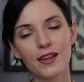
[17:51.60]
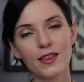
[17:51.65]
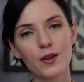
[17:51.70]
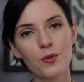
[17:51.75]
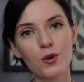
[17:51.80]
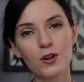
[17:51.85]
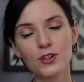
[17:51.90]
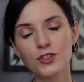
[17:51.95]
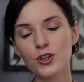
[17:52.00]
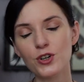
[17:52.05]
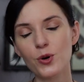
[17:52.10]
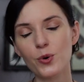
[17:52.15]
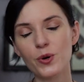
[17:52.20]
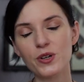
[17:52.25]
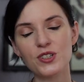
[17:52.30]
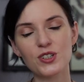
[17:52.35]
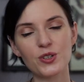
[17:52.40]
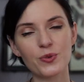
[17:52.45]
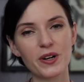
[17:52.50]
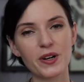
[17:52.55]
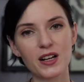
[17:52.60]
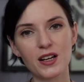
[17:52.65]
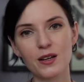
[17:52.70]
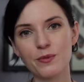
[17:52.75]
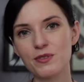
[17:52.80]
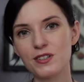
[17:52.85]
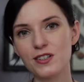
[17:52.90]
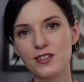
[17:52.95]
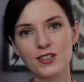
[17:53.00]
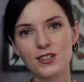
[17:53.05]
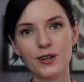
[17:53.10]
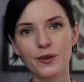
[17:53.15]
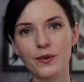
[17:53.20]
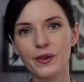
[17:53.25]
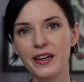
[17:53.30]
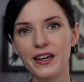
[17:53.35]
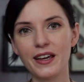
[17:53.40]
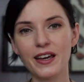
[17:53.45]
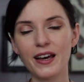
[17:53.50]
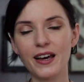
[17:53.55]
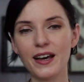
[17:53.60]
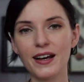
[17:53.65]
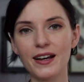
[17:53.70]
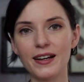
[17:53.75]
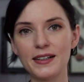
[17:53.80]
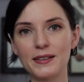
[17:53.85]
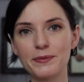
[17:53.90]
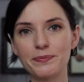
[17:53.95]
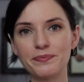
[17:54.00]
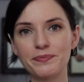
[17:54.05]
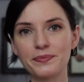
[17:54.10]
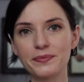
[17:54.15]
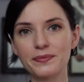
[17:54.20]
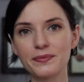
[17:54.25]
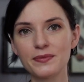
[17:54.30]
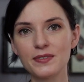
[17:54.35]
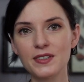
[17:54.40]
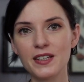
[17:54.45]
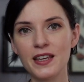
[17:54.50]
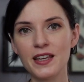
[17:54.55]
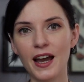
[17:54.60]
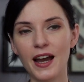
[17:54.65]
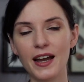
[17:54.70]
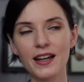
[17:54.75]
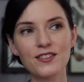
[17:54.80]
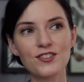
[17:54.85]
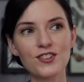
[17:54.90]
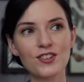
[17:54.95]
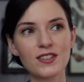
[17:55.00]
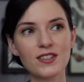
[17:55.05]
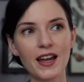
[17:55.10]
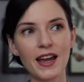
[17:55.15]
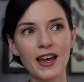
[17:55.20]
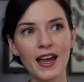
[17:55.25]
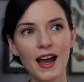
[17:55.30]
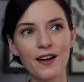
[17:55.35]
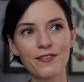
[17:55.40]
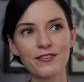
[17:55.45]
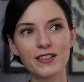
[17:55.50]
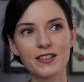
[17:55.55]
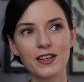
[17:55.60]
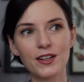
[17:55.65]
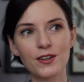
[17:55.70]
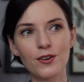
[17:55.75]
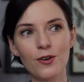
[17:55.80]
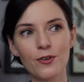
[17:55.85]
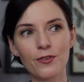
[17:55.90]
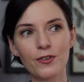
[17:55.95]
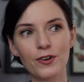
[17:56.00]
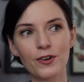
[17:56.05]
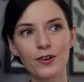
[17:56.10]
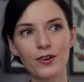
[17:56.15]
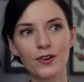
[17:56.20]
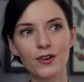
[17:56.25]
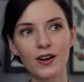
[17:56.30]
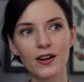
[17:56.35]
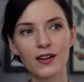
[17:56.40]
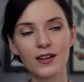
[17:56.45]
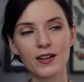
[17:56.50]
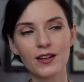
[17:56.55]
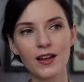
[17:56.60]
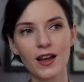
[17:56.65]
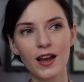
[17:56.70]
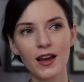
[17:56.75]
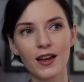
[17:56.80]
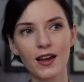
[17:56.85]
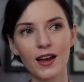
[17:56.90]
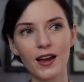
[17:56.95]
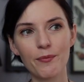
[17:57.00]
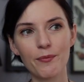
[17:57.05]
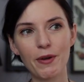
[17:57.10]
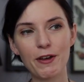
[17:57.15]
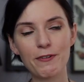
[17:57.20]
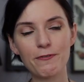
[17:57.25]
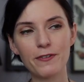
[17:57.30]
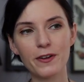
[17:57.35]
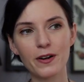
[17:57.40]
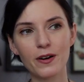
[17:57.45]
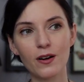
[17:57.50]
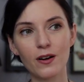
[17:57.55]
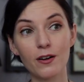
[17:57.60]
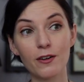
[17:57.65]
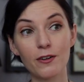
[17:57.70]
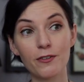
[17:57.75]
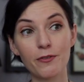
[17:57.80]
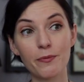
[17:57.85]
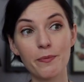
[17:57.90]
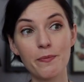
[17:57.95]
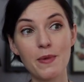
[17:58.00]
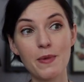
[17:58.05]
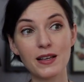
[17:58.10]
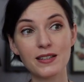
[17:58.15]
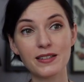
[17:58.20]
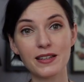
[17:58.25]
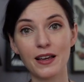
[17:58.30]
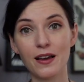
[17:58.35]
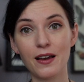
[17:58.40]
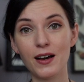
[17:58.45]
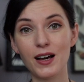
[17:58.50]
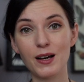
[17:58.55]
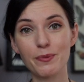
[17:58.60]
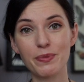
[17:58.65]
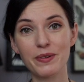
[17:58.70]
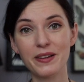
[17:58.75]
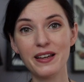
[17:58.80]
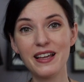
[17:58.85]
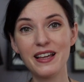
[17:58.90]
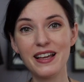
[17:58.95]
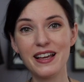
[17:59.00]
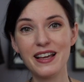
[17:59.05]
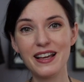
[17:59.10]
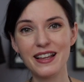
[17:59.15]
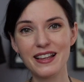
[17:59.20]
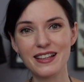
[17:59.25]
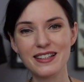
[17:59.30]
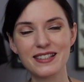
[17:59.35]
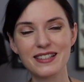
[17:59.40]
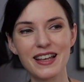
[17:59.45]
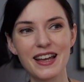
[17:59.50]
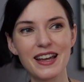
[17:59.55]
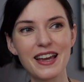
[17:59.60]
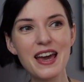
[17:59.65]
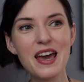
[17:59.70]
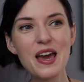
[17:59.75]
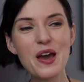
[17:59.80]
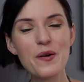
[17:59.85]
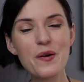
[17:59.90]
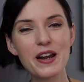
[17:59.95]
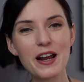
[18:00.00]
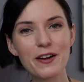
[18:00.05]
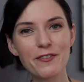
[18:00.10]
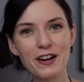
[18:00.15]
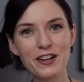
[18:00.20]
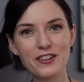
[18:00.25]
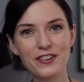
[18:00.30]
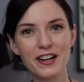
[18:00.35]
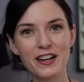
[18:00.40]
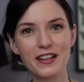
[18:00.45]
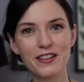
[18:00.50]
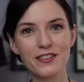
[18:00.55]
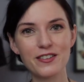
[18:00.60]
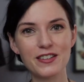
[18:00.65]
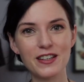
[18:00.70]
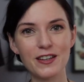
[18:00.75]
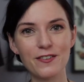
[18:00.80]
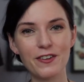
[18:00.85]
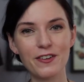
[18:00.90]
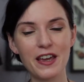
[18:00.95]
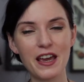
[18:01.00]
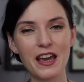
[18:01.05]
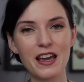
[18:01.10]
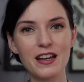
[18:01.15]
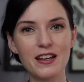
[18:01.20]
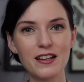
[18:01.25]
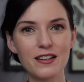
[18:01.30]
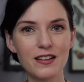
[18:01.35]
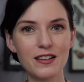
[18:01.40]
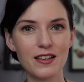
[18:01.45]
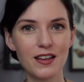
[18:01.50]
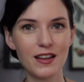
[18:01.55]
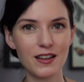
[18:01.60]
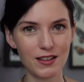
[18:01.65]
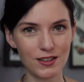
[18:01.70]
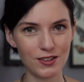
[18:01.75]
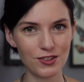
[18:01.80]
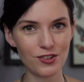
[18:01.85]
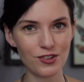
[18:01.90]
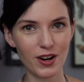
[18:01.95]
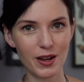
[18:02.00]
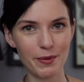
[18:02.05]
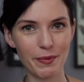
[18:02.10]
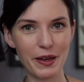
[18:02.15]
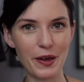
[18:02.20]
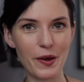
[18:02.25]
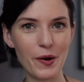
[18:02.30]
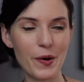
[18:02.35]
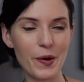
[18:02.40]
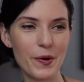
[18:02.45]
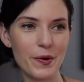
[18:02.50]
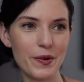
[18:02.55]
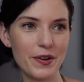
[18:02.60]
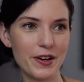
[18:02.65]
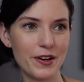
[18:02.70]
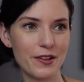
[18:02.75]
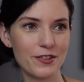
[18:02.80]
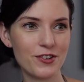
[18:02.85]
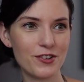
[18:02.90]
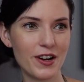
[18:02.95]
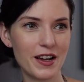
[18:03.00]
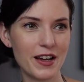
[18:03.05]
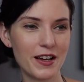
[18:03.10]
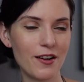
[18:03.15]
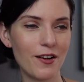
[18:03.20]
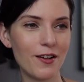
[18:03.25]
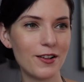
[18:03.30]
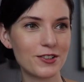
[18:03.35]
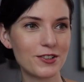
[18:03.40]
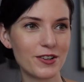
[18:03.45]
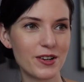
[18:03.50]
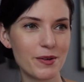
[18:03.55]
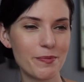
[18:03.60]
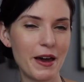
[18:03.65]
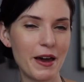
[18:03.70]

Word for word: The world's your oyster when it comes to sewing. Yeah, it's just, I have to get over my fear of messing up. It's like whenever I try to deviate and try my own, you know, try altering